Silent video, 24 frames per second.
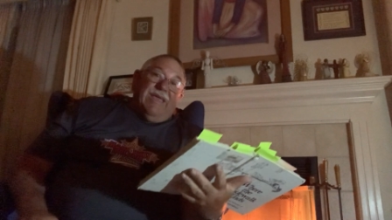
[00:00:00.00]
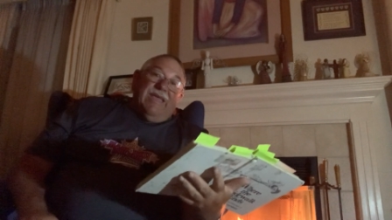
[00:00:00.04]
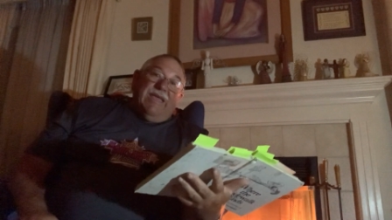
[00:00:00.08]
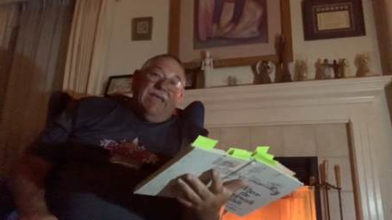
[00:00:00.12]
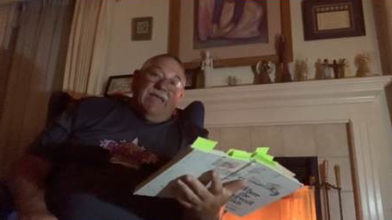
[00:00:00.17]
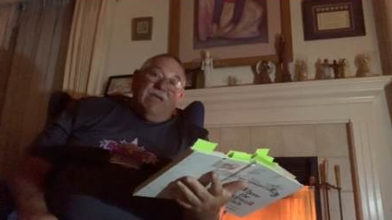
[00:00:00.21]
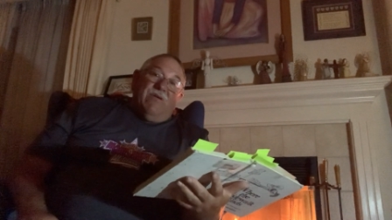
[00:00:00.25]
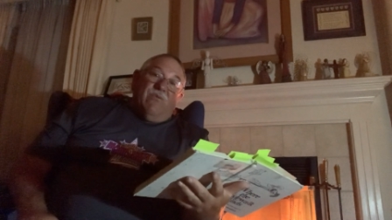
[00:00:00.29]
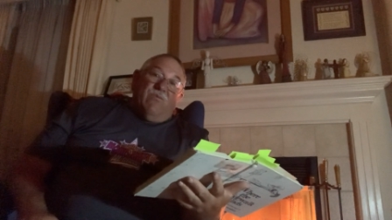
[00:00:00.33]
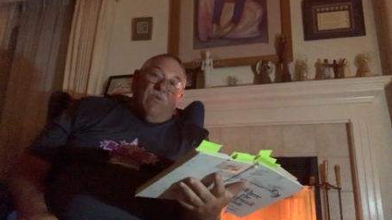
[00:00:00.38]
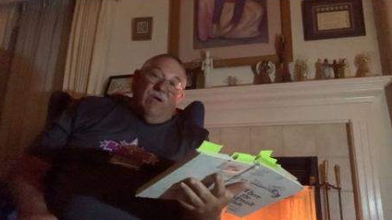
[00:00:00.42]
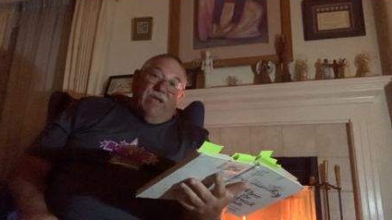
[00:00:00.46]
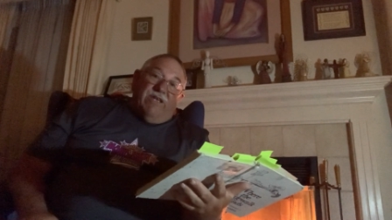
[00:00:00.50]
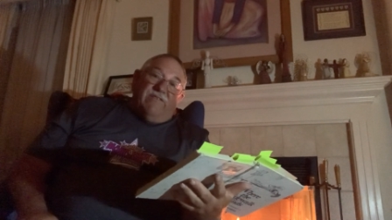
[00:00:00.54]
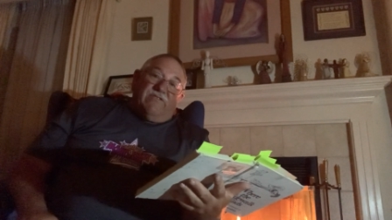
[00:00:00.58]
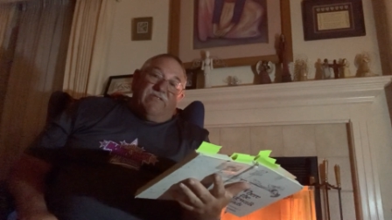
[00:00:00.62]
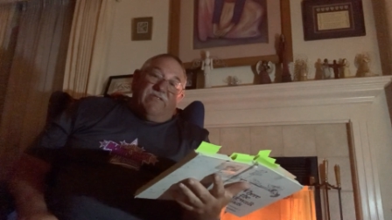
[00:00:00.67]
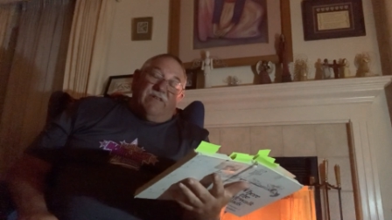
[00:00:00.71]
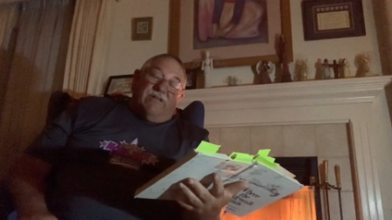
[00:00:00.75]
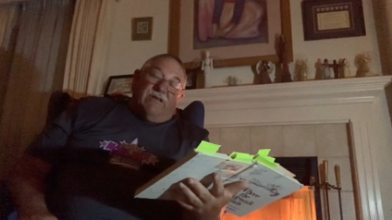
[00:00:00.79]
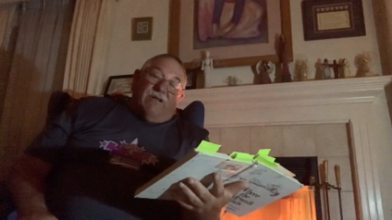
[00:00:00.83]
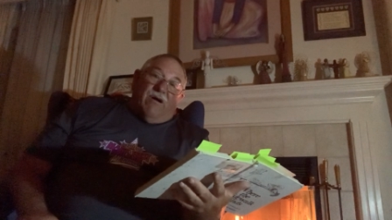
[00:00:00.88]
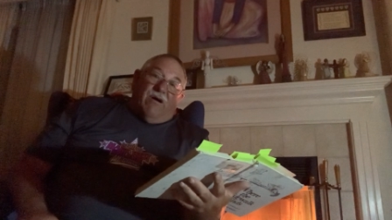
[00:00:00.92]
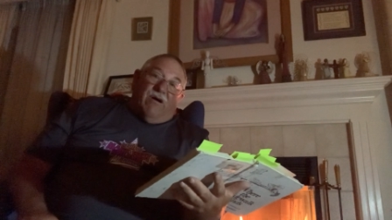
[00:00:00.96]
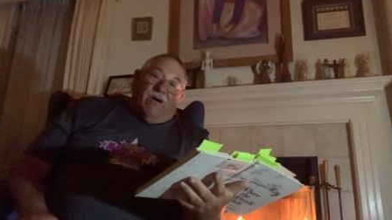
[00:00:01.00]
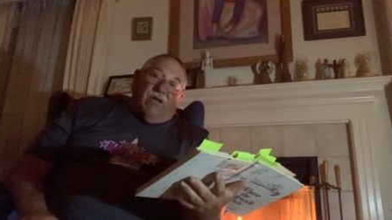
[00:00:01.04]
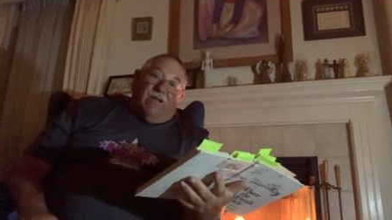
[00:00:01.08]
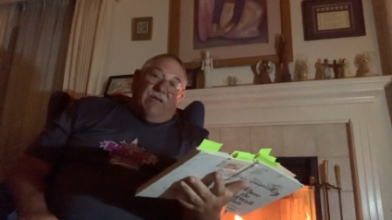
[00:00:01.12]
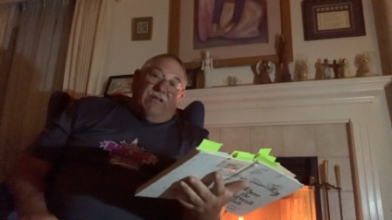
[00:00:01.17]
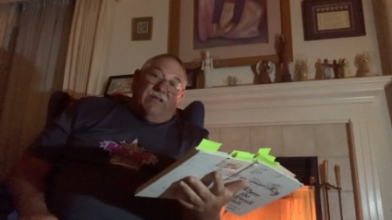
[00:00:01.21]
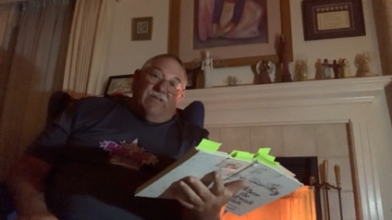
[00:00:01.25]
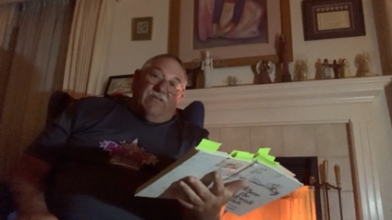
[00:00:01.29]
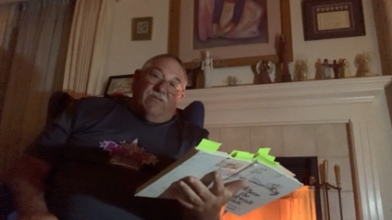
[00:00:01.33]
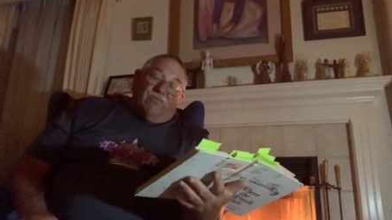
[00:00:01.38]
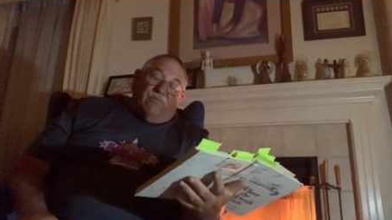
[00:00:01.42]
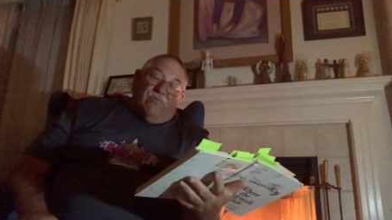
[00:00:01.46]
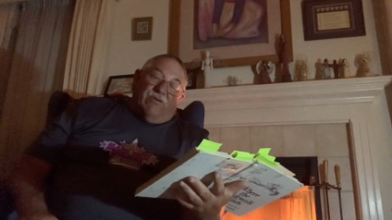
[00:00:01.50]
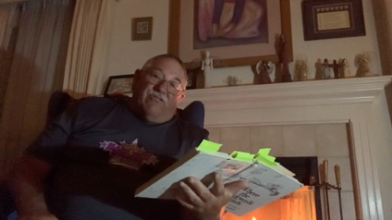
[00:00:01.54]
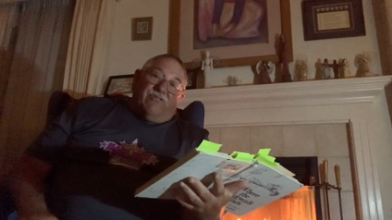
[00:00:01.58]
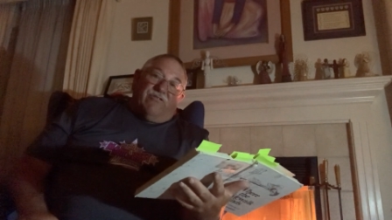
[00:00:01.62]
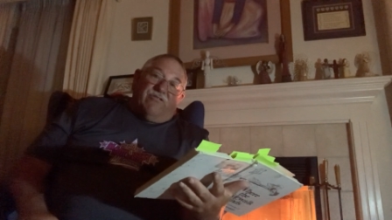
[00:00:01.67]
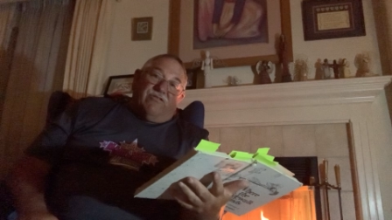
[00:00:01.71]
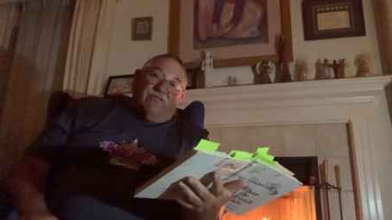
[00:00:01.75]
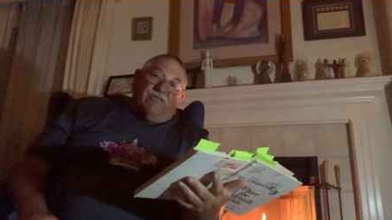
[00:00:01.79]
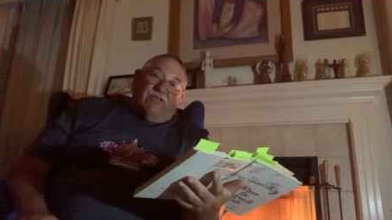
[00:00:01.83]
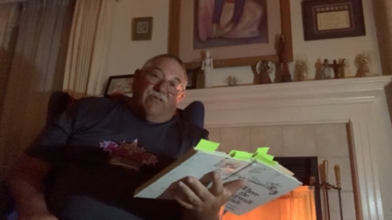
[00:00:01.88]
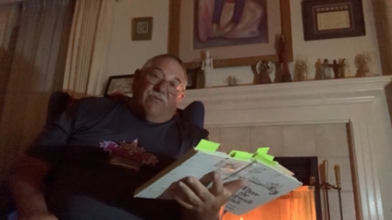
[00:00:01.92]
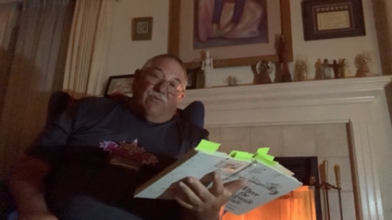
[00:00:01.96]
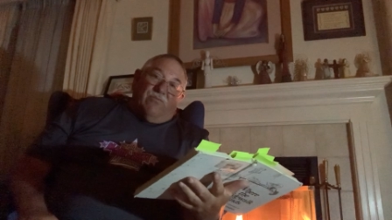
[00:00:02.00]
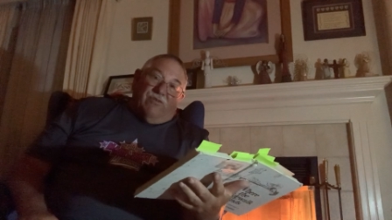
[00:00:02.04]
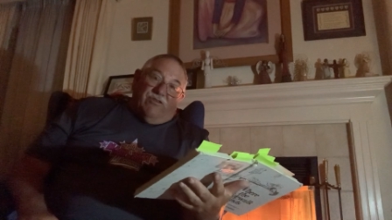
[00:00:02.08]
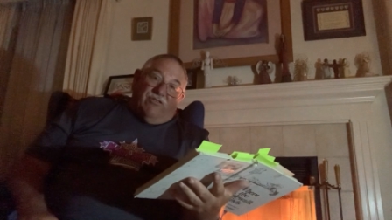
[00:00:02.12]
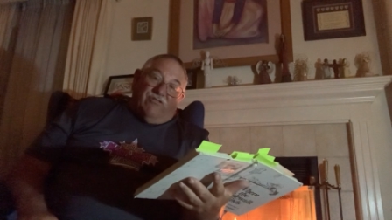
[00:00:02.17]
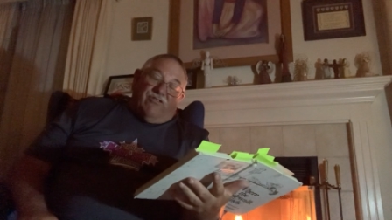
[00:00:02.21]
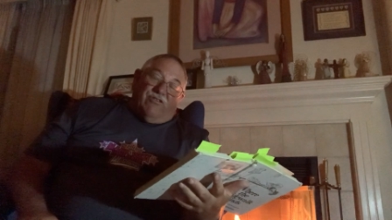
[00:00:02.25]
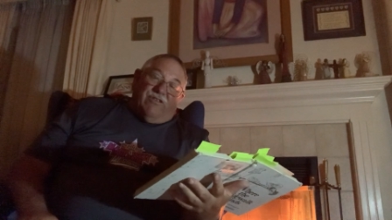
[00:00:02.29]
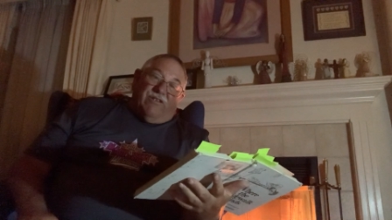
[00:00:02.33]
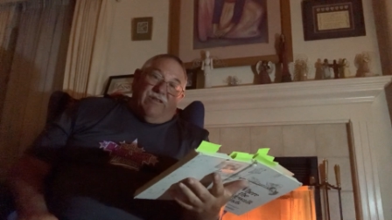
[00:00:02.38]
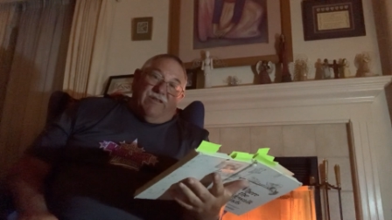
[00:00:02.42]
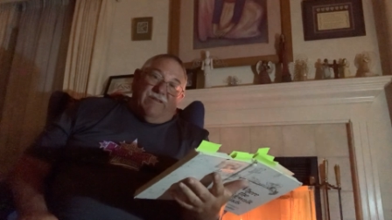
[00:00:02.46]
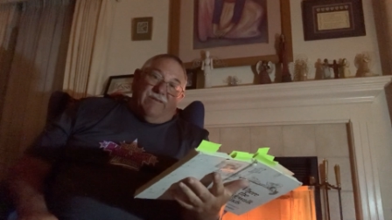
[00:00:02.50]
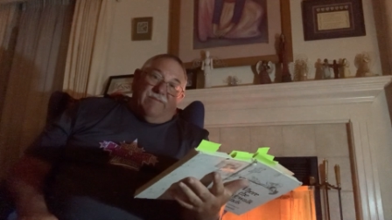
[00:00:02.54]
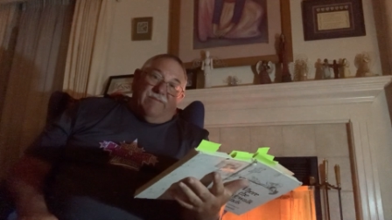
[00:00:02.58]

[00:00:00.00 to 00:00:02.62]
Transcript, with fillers: he wasted all his wishes on wishing.